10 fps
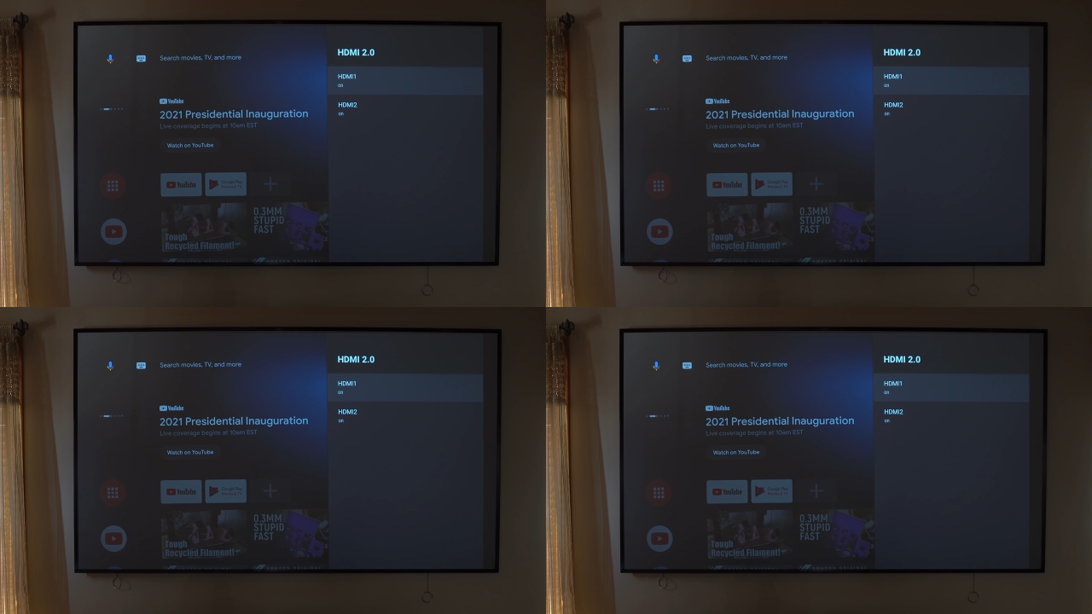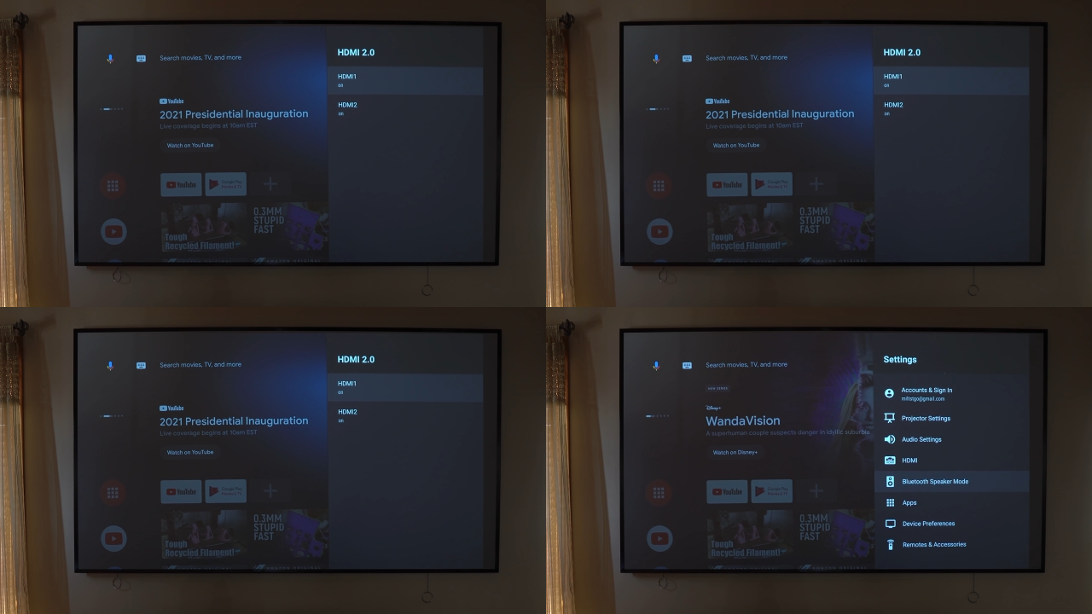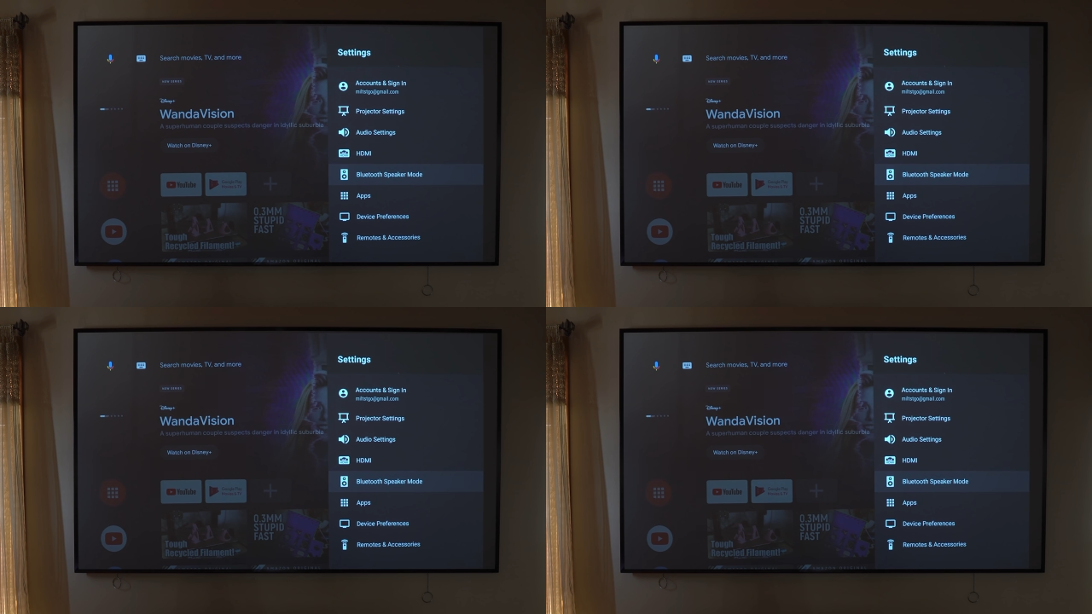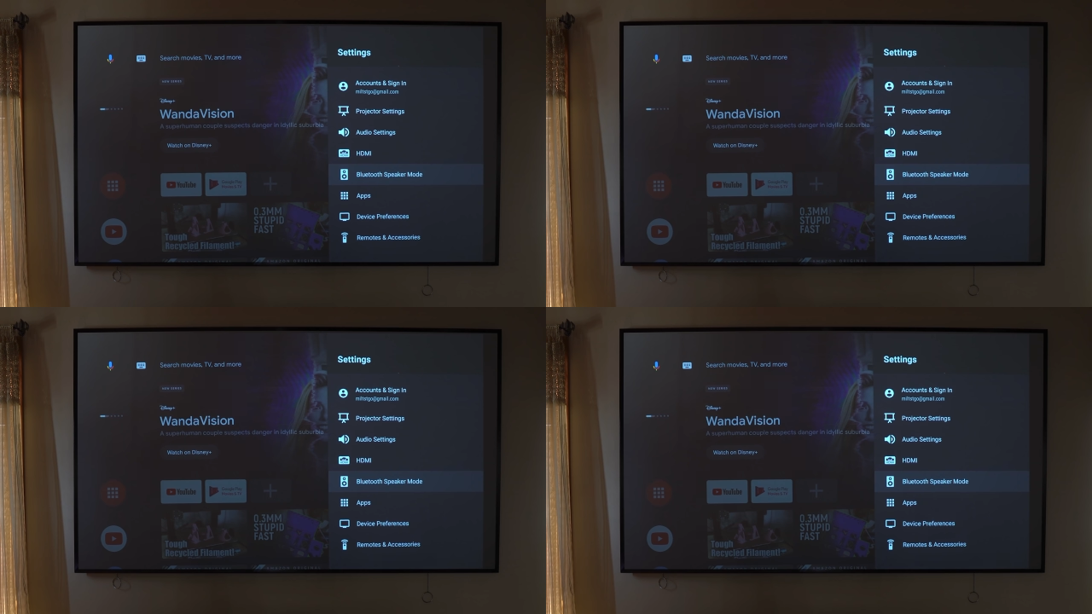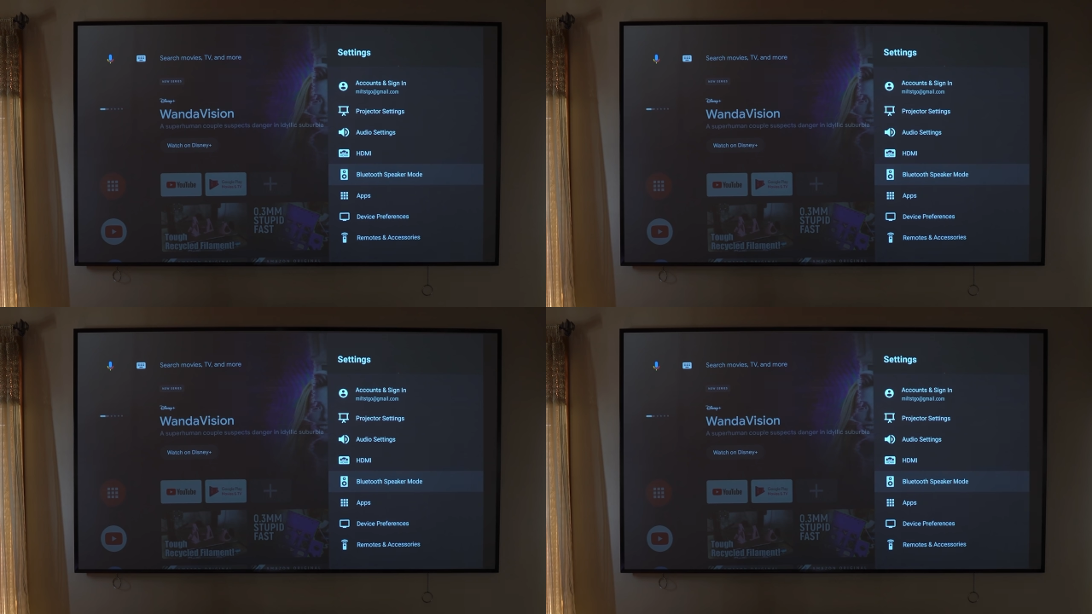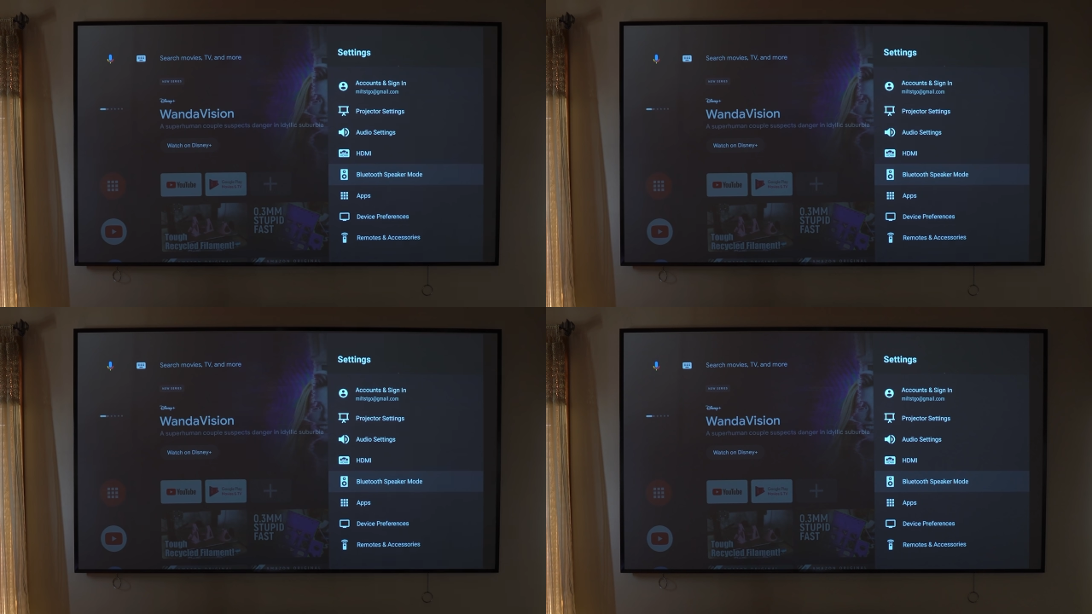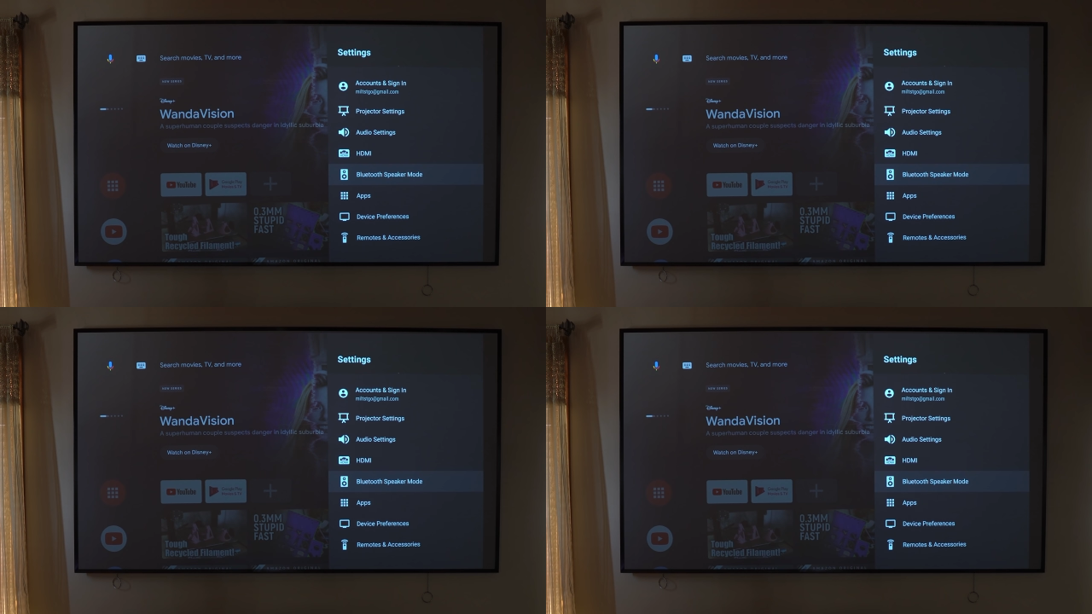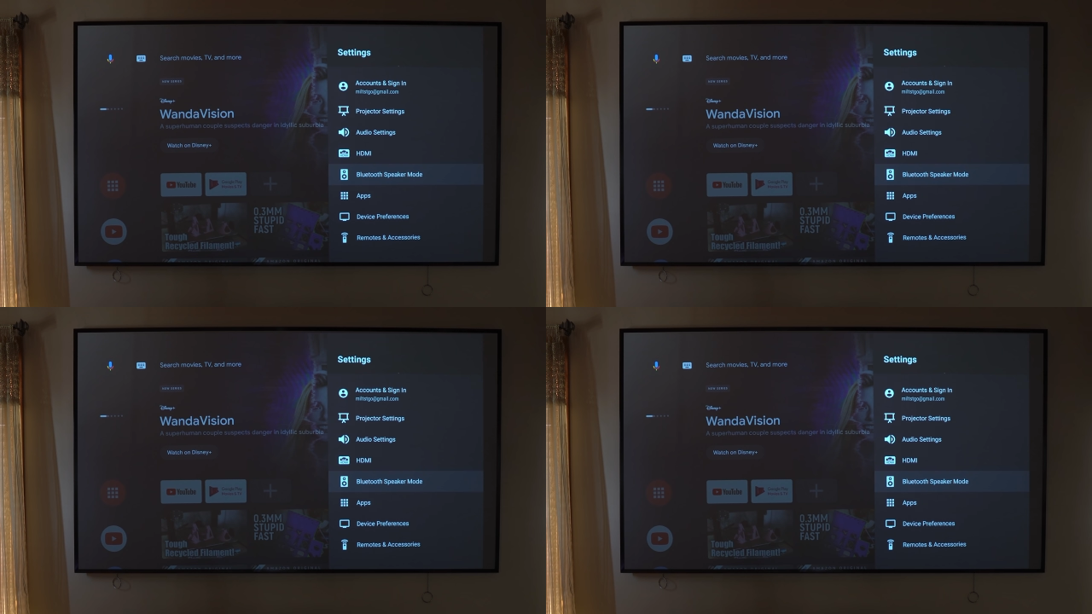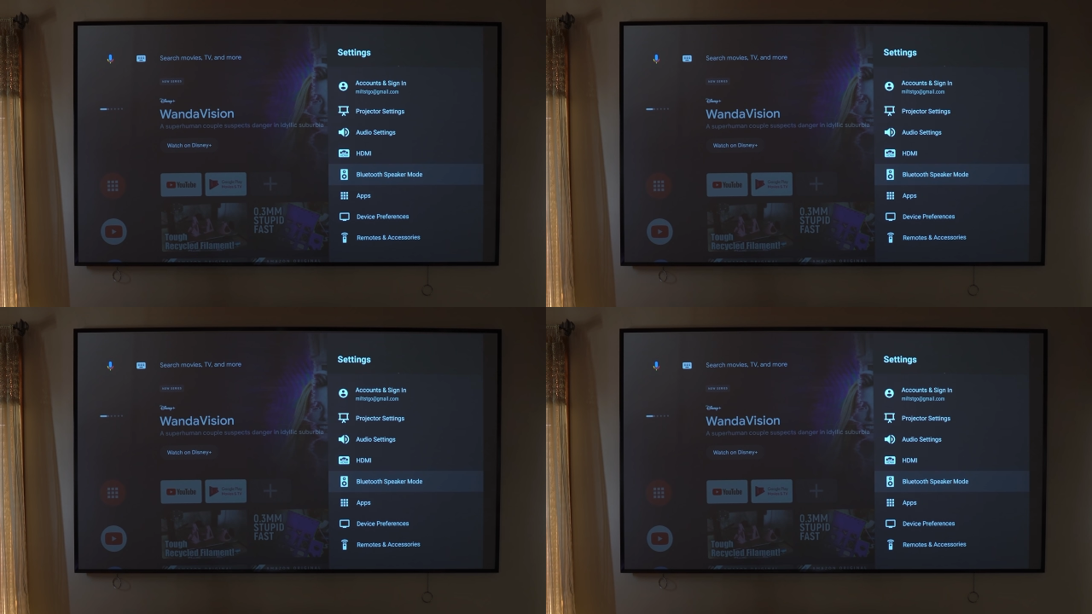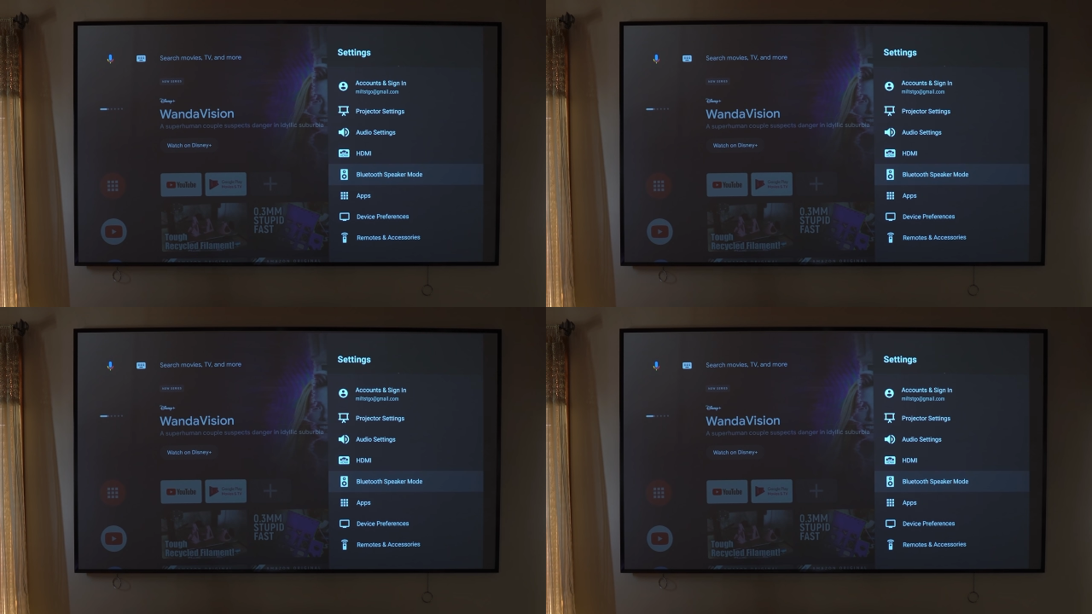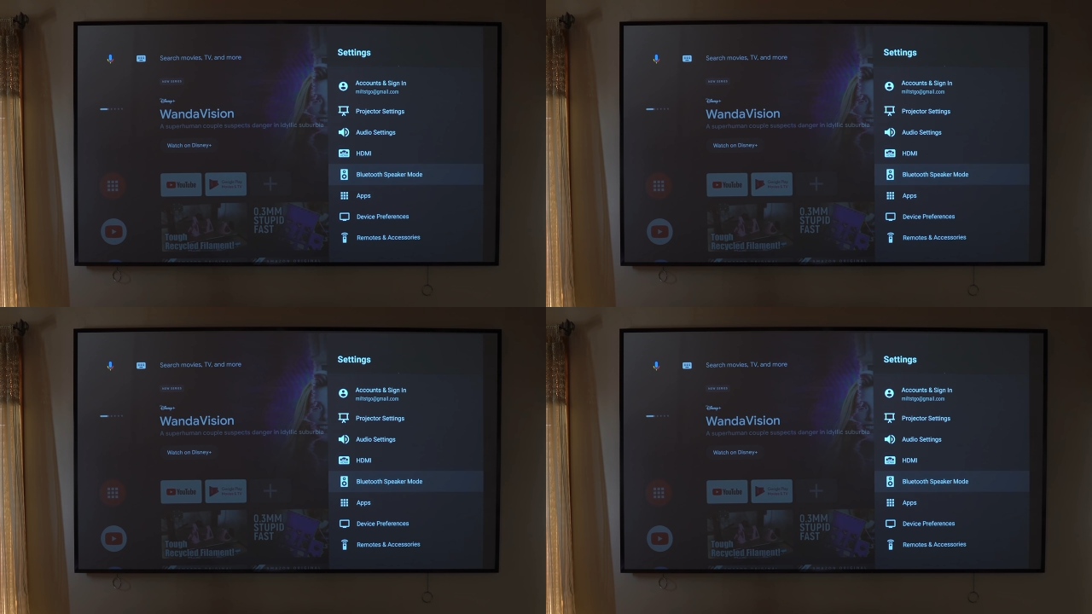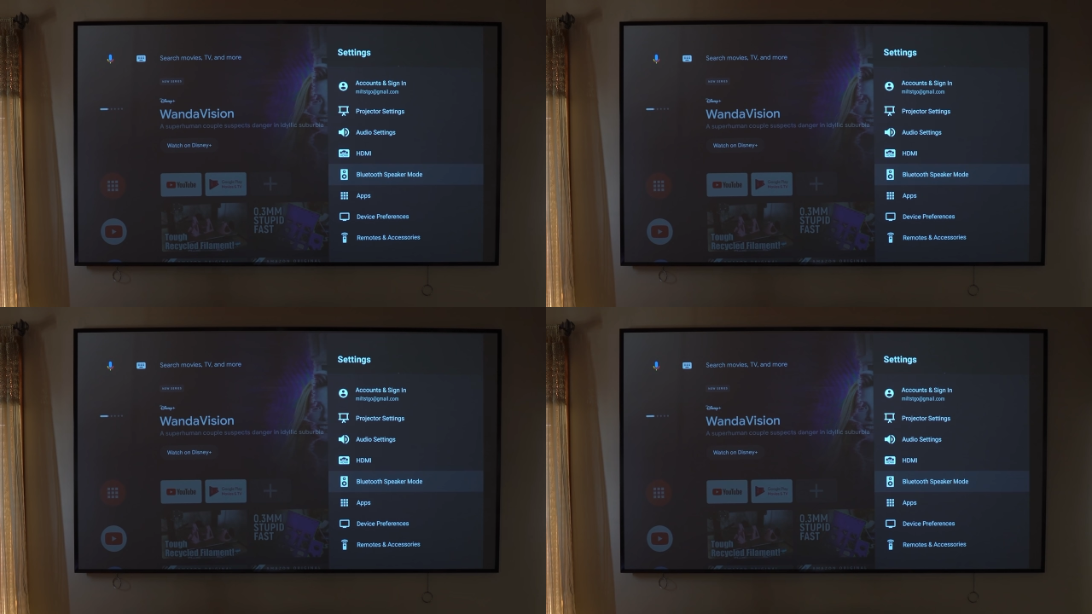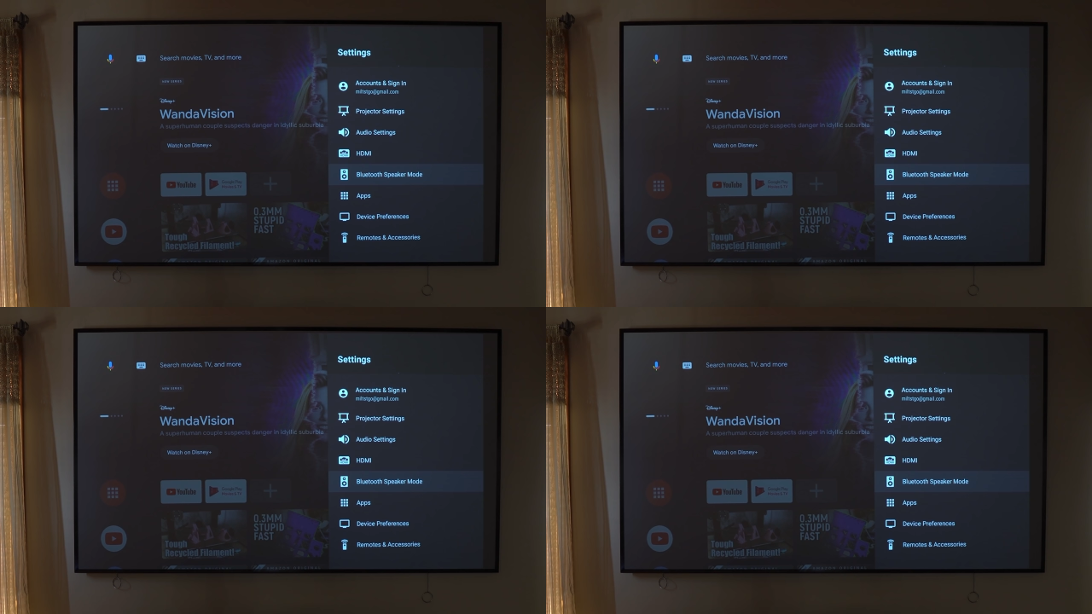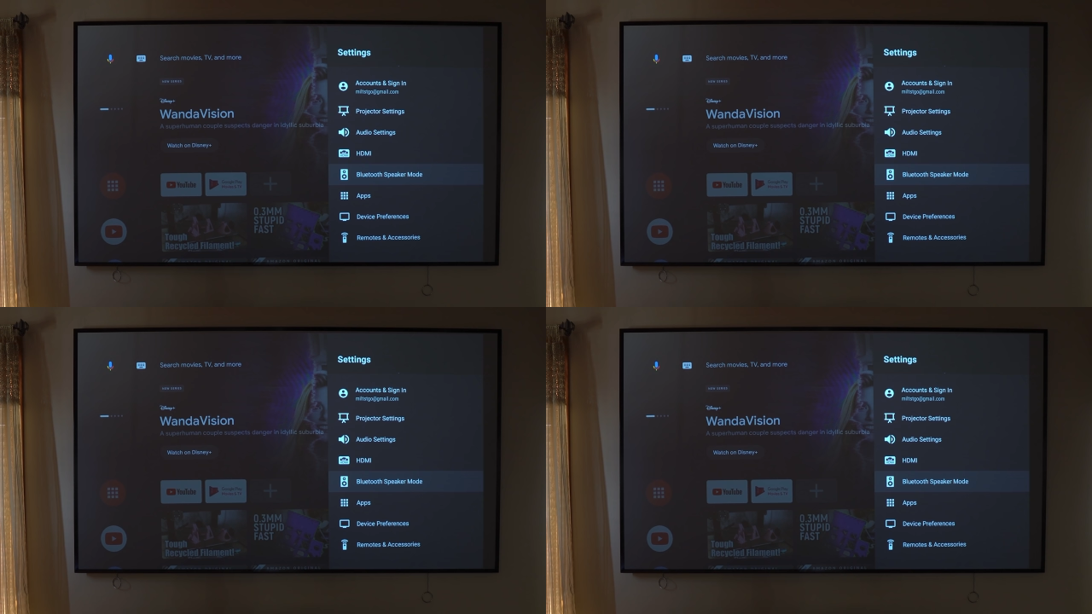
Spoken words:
[unreadable: no face in view]